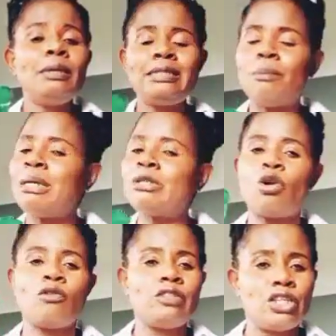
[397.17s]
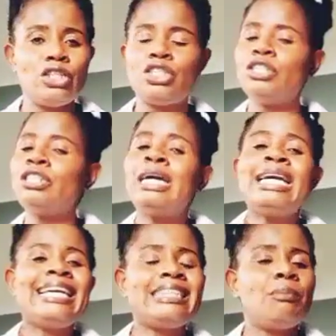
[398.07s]
in the middle of the kitchen,
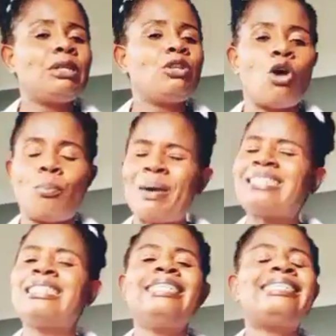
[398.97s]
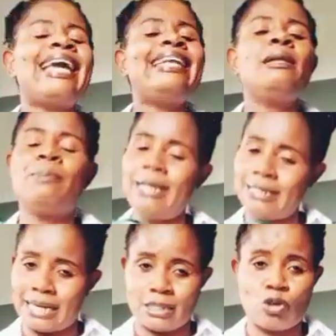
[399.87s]
in the middle of passage, any
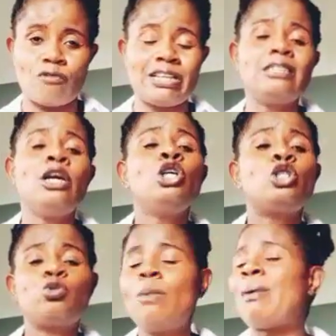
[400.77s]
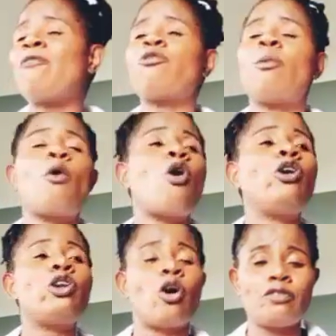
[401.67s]
place that is convenient, sweep out from
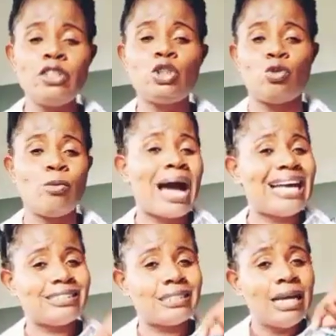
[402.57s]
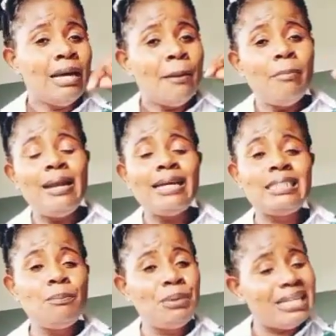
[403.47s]
all of each room and let
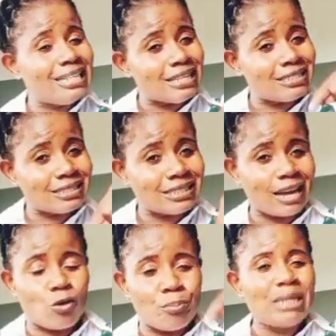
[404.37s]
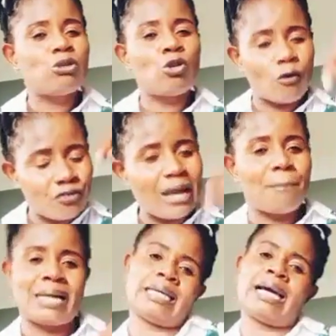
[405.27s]
it be in a circle, middle of a
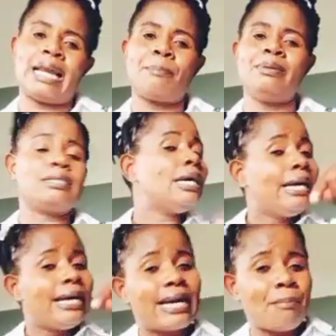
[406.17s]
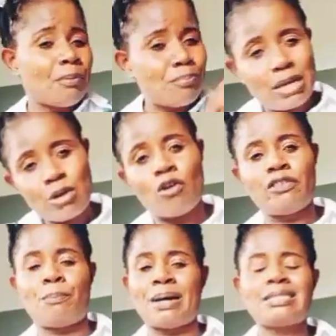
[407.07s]
particular place. It can be middle of
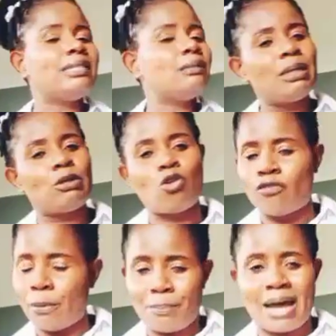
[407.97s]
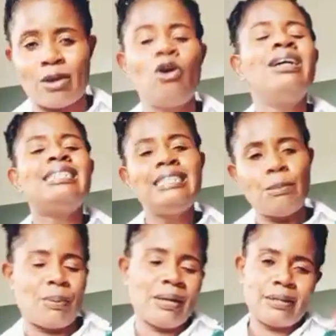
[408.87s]
the passage, middle of the parlor,
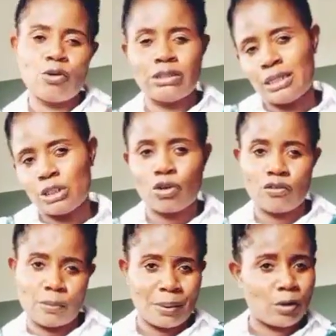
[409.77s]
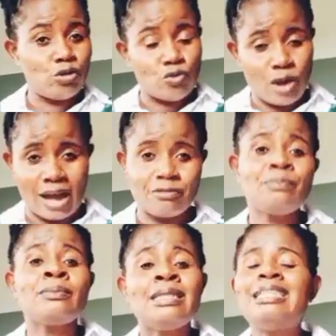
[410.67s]
depending on the nature of the parlor you have.
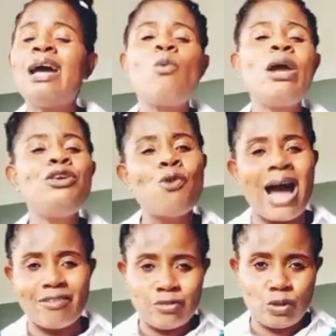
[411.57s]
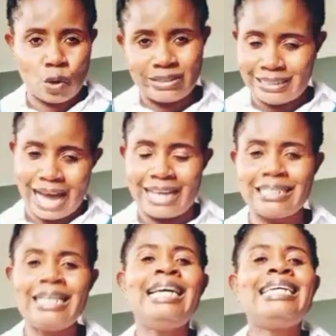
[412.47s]
Then when you have done
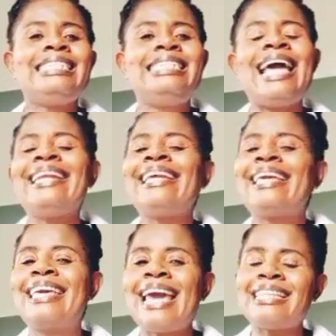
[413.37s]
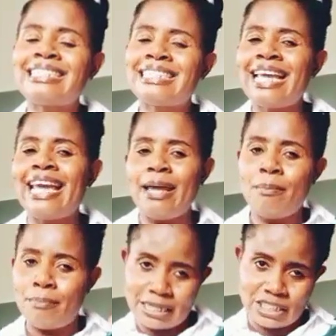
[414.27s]
that, then get a
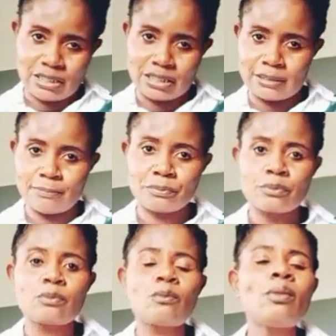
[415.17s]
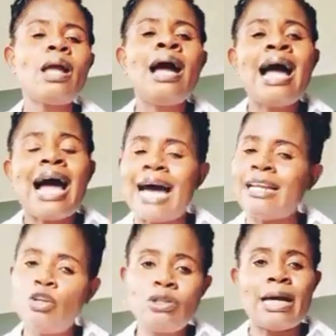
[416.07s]
matches.
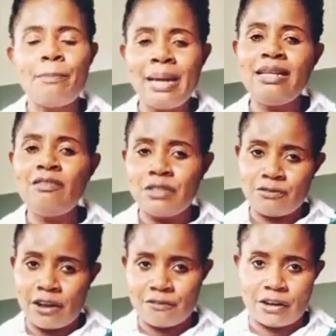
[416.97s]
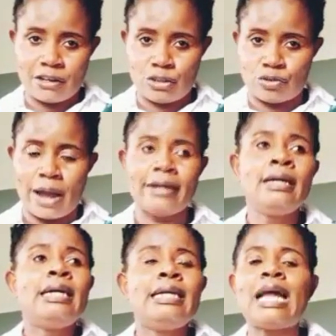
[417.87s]
And you know that bay leaf is very, very dry.
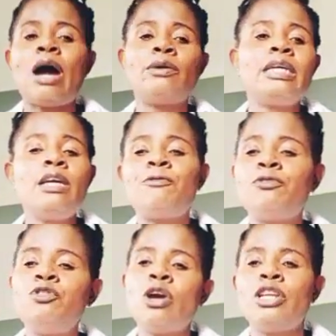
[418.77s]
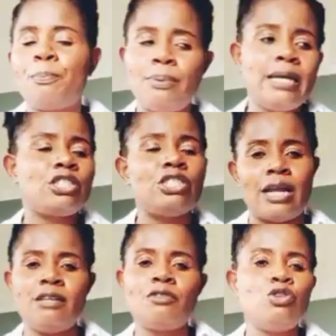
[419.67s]
Now, if the place you
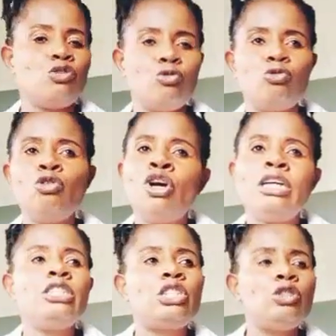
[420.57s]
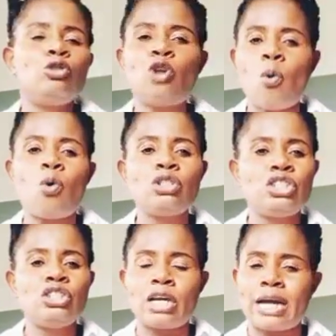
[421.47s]
are leaving, you don't
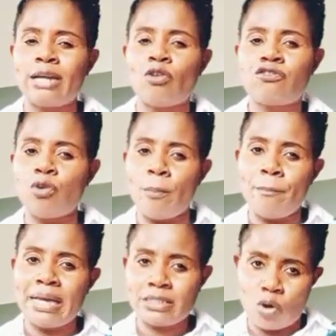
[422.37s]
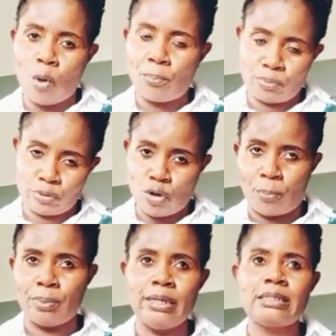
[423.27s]
want it to kind of to mess up
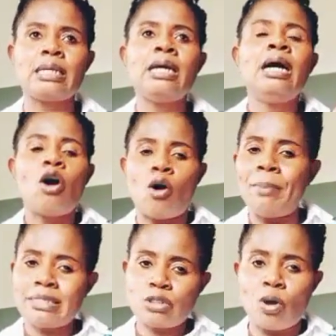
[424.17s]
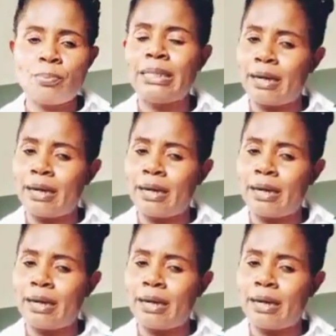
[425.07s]
your place or mess up